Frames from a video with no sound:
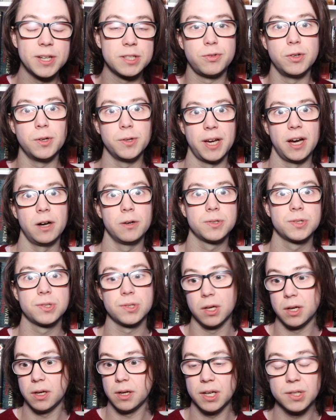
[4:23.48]
Gracefield
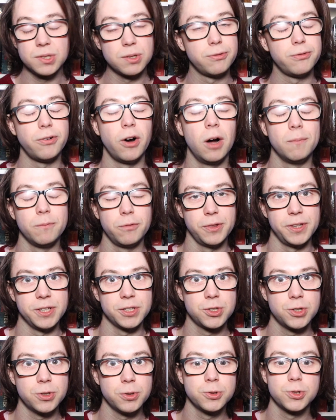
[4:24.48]
House is a farm for
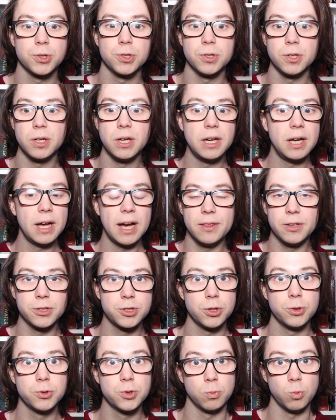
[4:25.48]
these children, and the
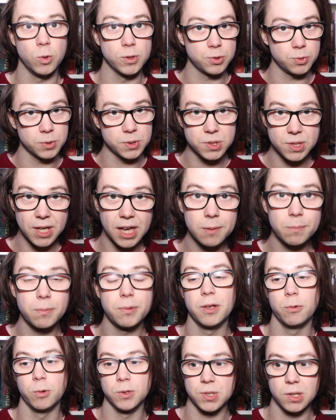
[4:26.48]
children want to escape,
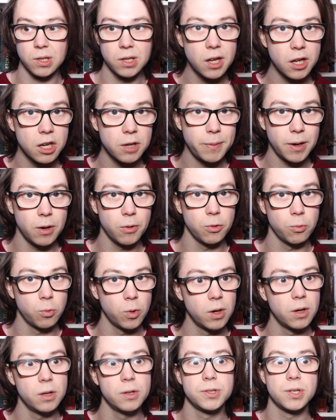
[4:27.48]
they want to learn about the
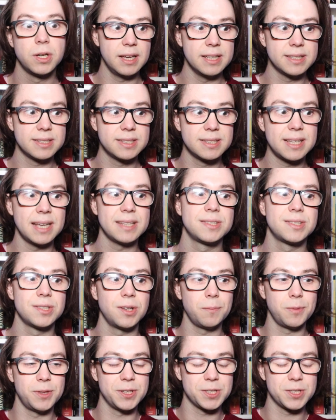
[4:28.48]
world. It sets up